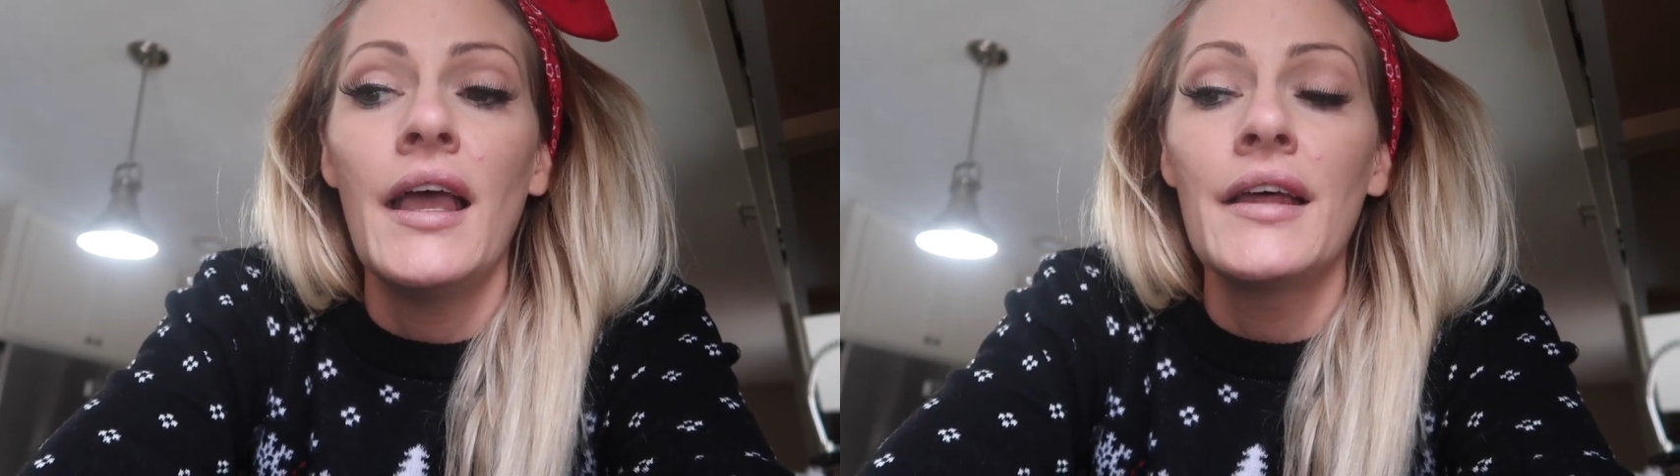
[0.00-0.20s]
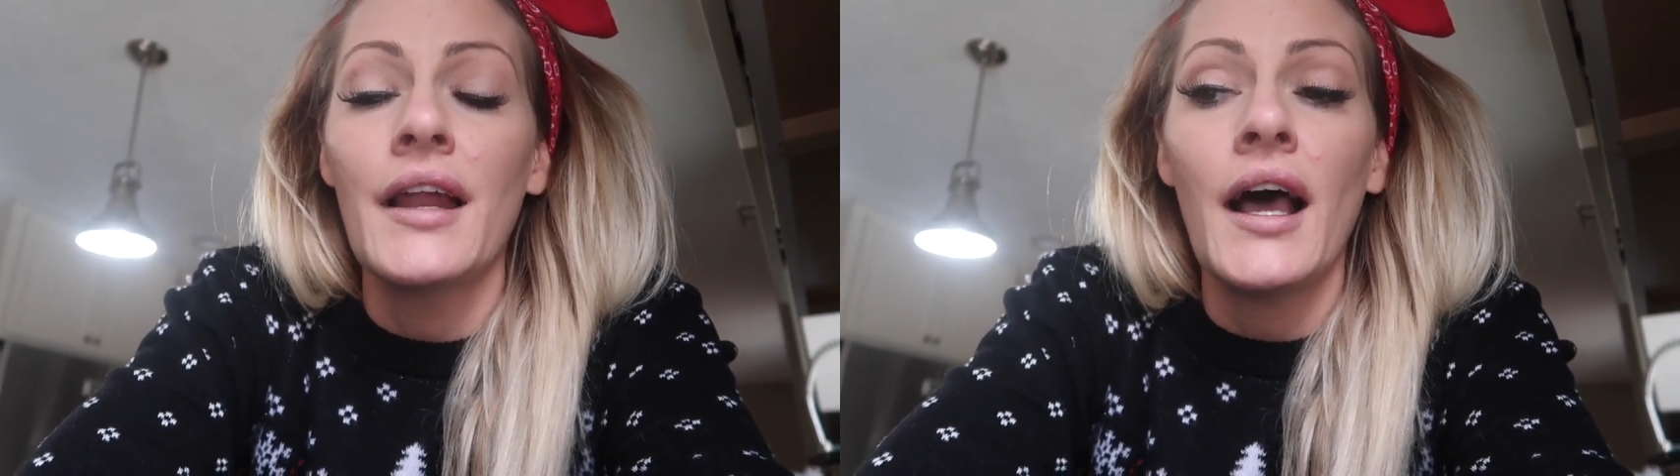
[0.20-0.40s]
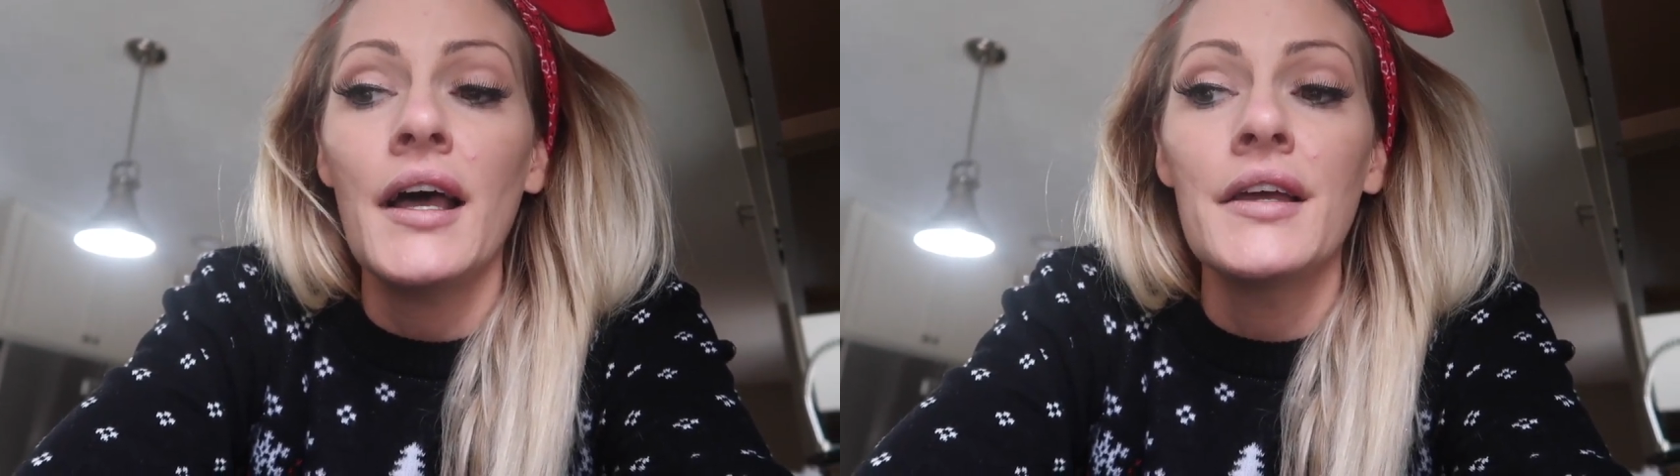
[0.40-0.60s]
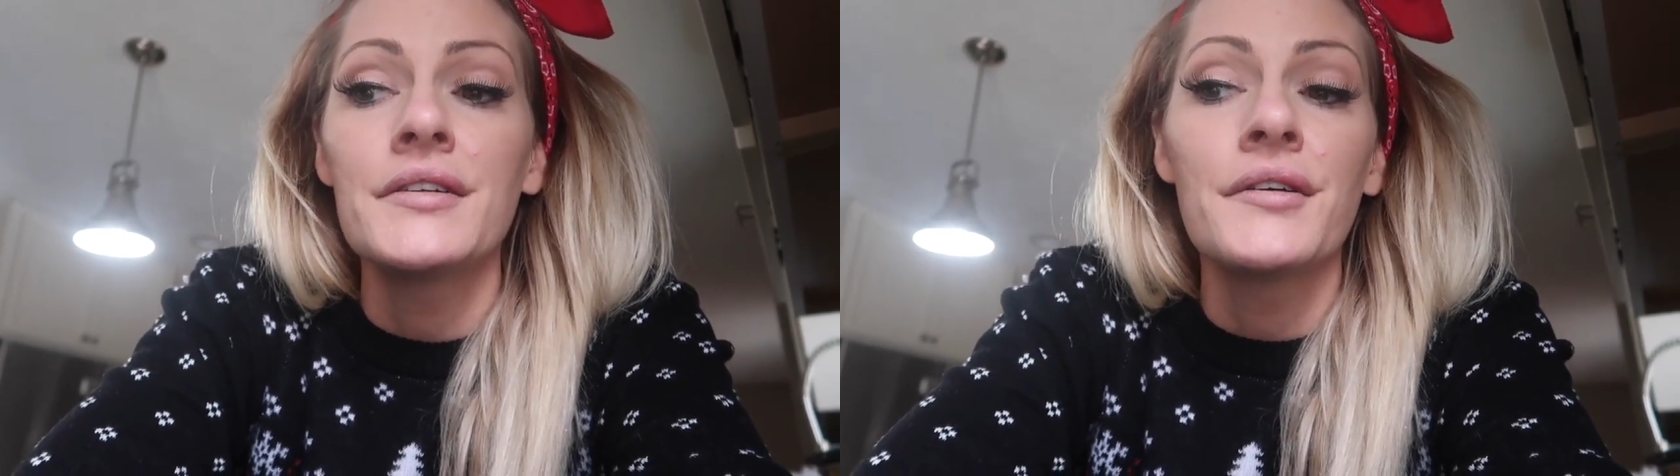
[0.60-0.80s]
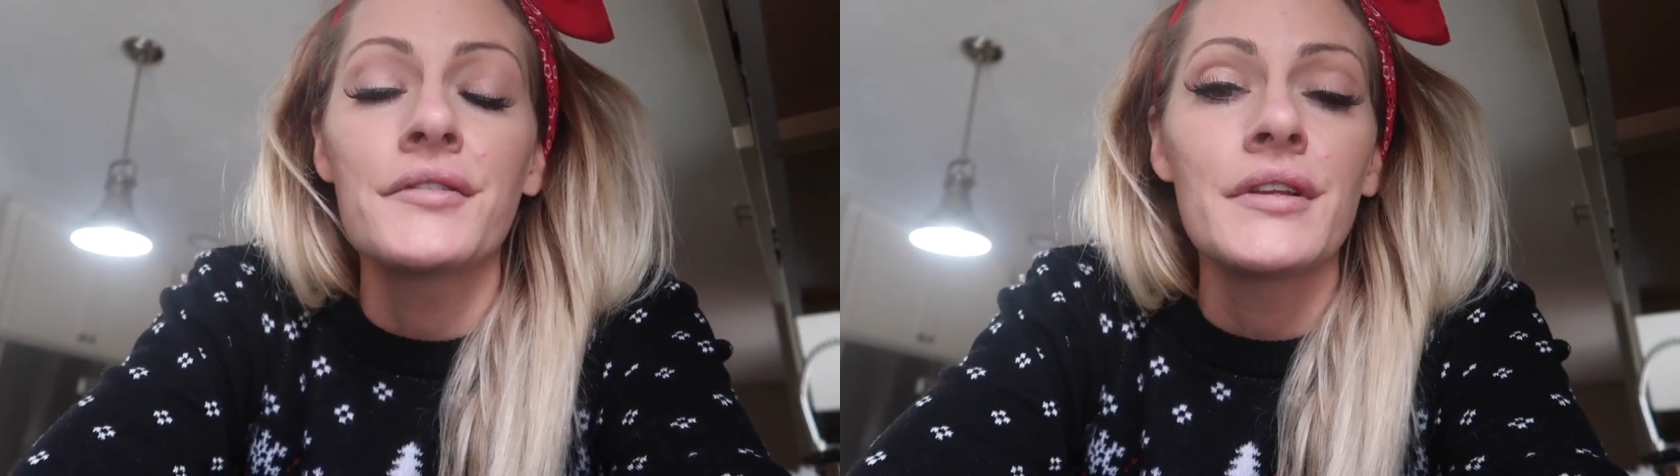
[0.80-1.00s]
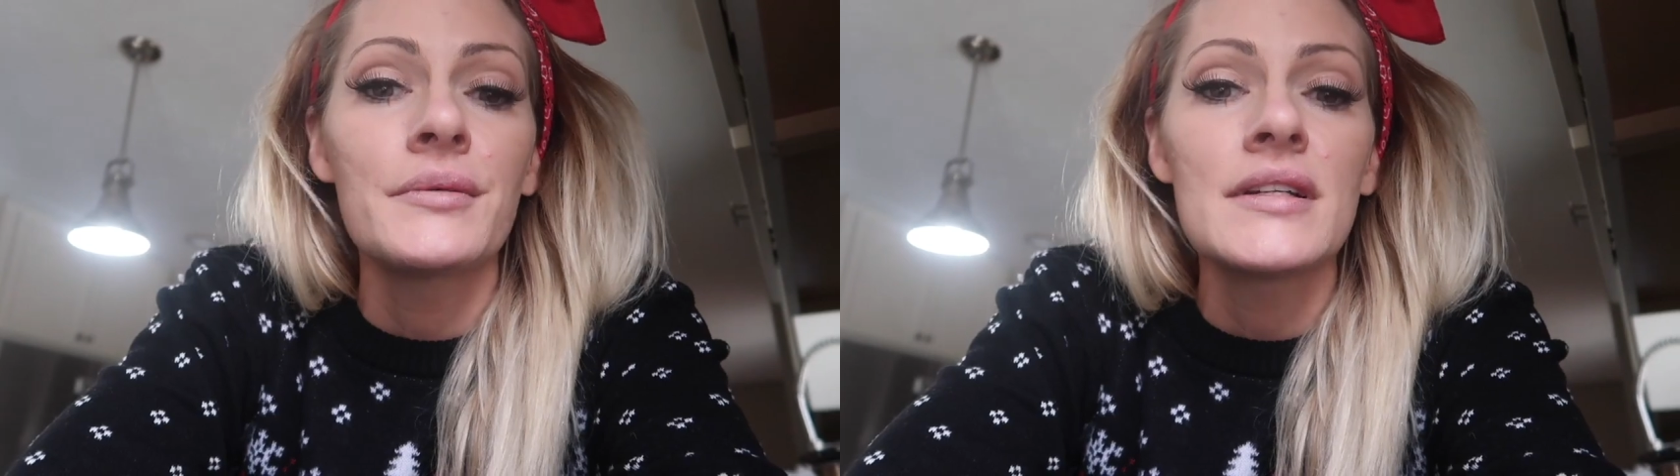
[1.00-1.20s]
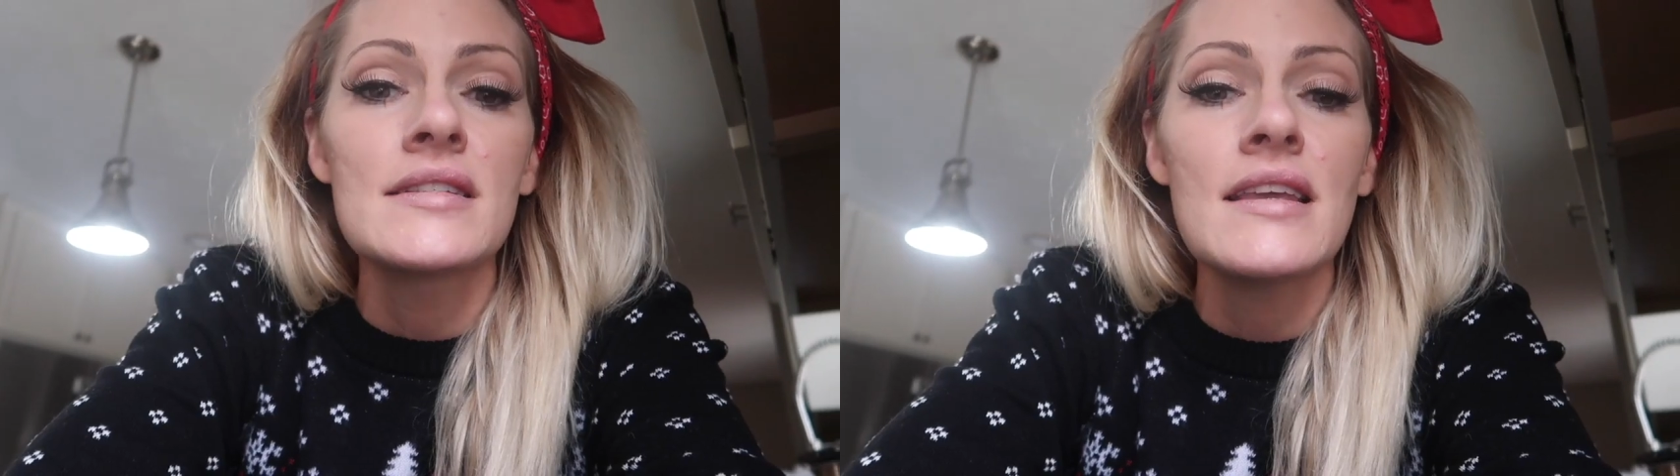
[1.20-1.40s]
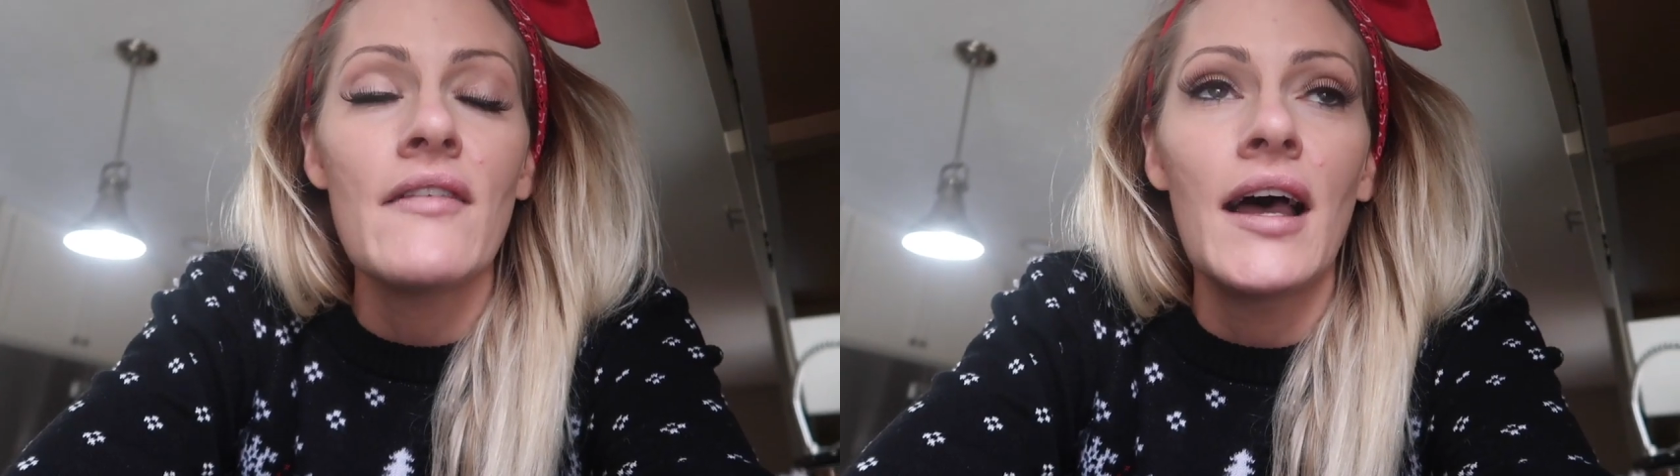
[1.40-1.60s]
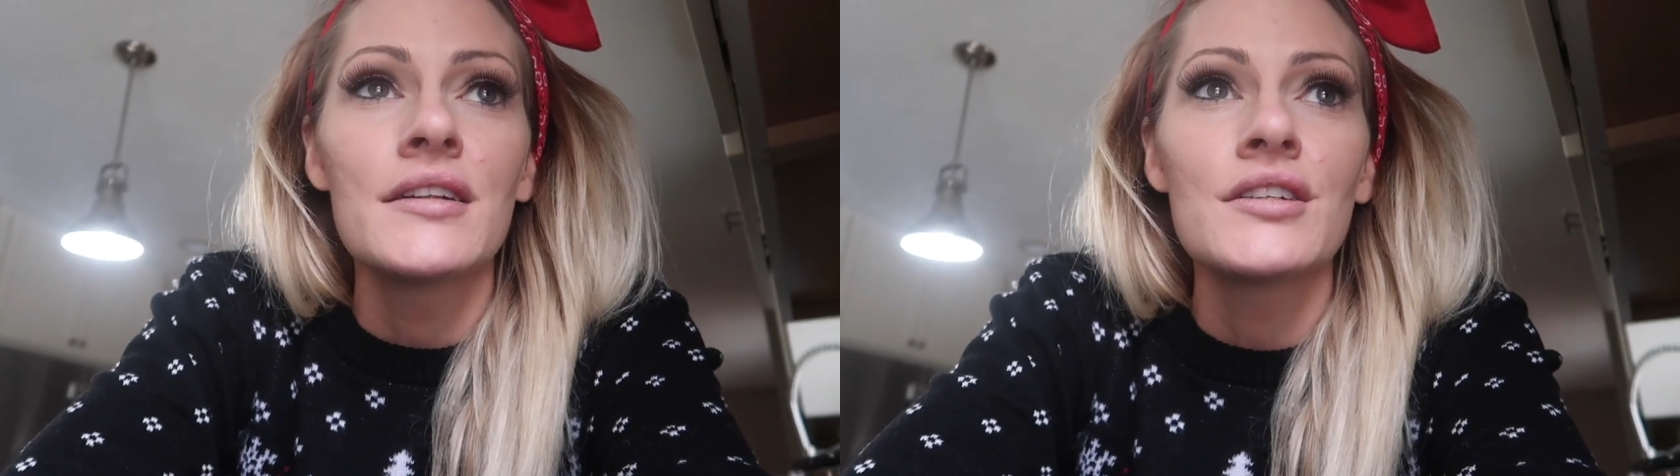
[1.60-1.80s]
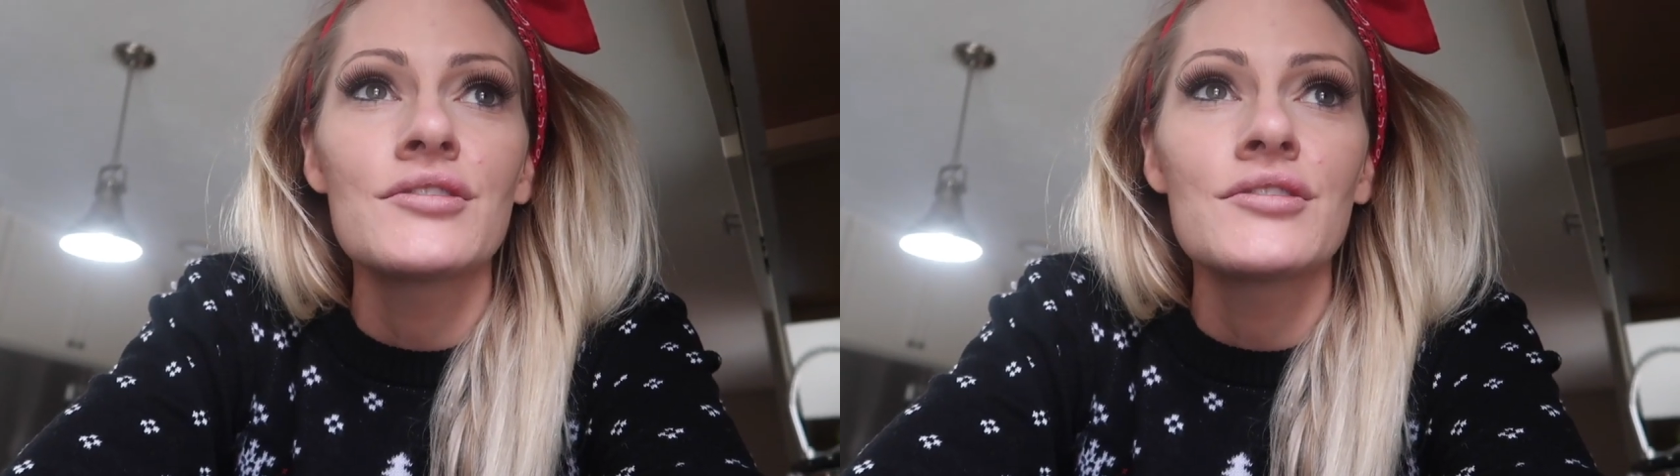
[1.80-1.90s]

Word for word: And I don't really want to see that.